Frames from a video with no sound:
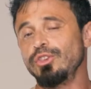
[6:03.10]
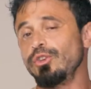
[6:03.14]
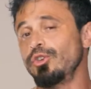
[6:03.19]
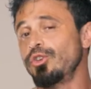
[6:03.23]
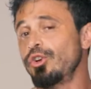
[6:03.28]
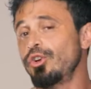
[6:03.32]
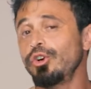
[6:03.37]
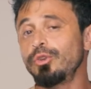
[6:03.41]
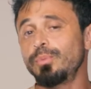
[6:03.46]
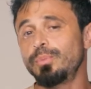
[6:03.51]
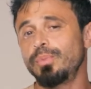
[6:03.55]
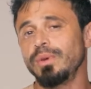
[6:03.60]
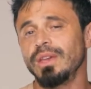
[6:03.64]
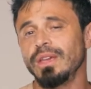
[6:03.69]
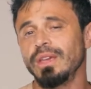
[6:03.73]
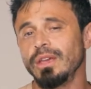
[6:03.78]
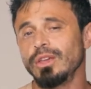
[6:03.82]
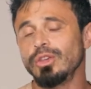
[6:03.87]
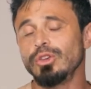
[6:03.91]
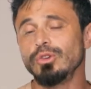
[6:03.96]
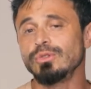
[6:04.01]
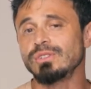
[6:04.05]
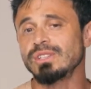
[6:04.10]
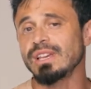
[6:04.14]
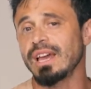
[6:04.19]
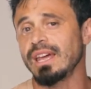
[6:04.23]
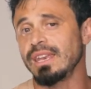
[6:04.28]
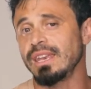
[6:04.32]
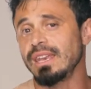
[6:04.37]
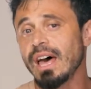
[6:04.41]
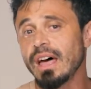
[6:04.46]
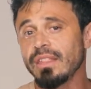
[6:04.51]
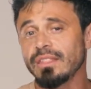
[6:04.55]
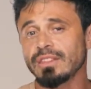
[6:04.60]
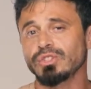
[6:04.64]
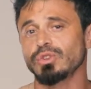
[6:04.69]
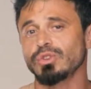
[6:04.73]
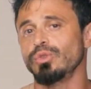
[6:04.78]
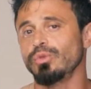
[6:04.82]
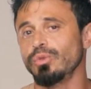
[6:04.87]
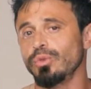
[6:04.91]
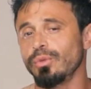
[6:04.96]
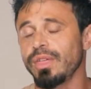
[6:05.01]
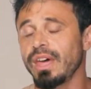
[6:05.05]
you could be using another
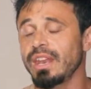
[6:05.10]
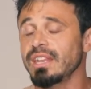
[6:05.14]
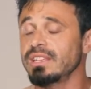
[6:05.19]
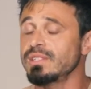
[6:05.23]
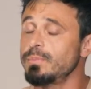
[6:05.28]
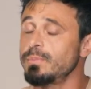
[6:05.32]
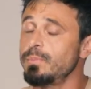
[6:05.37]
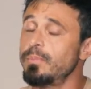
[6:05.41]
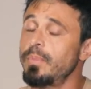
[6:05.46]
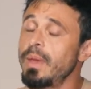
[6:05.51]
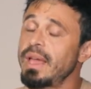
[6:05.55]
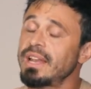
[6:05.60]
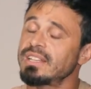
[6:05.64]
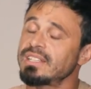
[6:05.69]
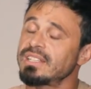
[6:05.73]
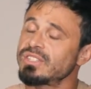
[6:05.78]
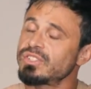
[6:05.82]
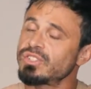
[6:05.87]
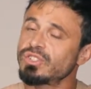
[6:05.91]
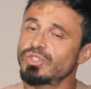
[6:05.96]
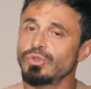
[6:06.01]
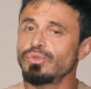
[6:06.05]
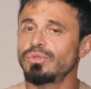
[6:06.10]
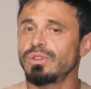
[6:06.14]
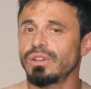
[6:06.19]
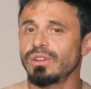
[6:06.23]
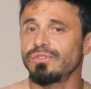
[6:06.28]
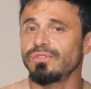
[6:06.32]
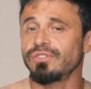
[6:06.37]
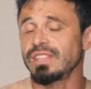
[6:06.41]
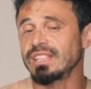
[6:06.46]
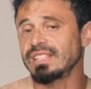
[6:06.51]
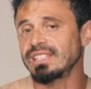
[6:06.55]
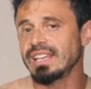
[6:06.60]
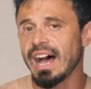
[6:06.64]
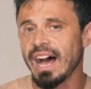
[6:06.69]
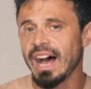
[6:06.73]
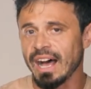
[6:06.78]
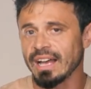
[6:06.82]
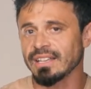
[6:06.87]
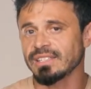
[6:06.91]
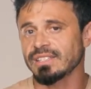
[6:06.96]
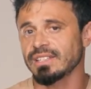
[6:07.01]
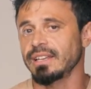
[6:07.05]
tool that is better suited for the
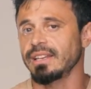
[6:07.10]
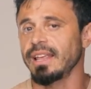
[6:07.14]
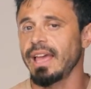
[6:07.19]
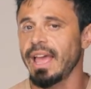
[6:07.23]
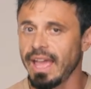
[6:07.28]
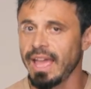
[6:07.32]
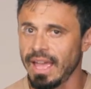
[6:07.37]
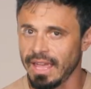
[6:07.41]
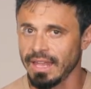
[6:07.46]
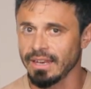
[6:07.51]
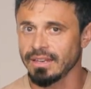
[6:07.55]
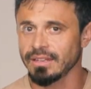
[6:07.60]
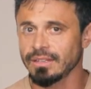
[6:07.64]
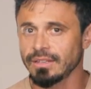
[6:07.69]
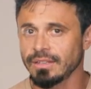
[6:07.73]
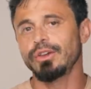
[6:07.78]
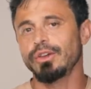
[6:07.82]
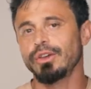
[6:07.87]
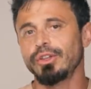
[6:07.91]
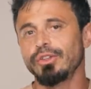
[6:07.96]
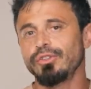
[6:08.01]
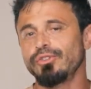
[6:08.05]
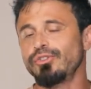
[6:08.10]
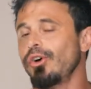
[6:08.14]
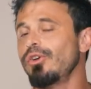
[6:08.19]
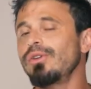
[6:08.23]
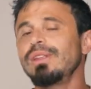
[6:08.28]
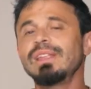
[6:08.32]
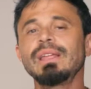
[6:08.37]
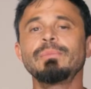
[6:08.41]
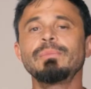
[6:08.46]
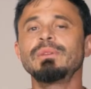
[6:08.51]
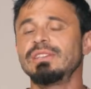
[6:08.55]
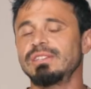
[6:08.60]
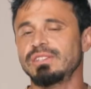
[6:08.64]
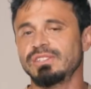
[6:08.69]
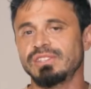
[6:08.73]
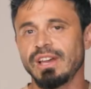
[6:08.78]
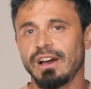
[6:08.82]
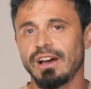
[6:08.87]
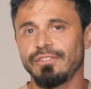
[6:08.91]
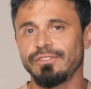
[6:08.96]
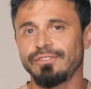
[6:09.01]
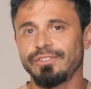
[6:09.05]
task at hand. Don't limit
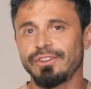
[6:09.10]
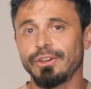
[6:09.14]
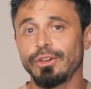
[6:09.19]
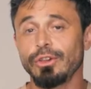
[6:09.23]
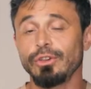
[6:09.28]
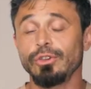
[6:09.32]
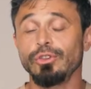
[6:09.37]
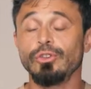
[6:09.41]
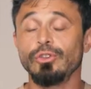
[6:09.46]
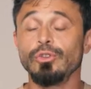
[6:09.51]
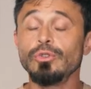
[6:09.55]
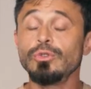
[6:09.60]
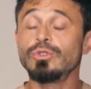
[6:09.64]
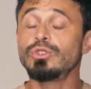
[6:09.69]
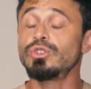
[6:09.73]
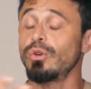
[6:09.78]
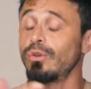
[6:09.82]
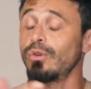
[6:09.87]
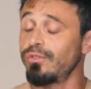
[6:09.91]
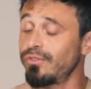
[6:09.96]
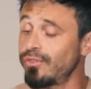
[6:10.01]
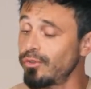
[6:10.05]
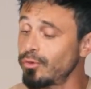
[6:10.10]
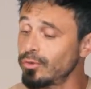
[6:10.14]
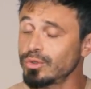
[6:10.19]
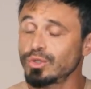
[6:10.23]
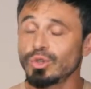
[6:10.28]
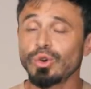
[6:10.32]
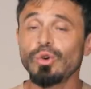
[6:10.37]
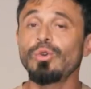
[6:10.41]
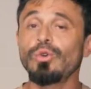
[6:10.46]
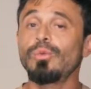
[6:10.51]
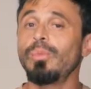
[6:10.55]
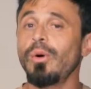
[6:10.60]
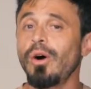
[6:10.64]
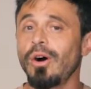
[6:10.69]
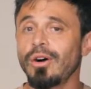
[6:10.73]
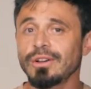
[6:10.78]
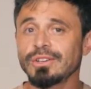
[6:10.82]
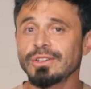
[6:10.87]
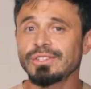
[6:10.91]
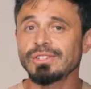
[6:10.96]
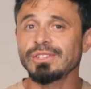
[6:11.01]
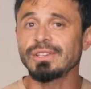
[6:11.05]
yourself. Use your full
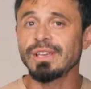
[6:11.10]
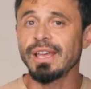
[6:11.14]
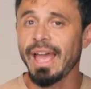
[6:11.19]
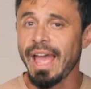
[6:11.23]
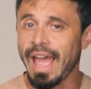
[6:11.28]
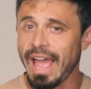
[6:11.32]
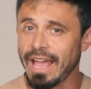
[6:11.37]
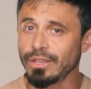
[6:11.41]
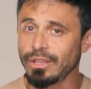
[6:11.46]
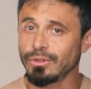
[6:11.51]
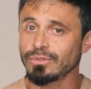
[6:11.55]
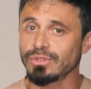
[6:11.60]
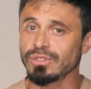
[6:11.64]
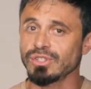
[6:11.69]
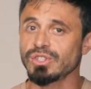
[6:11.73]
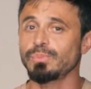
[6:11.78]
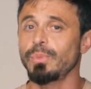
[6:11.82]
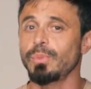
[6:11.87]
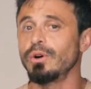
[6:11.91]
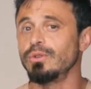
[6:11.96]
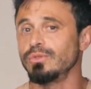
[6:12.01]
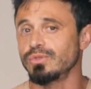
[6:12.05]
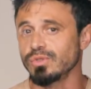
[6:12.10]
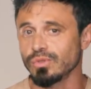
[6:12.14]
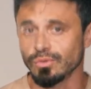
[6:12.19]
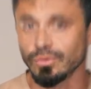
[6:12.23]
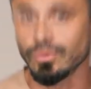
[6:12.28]
toolbox at your disposal.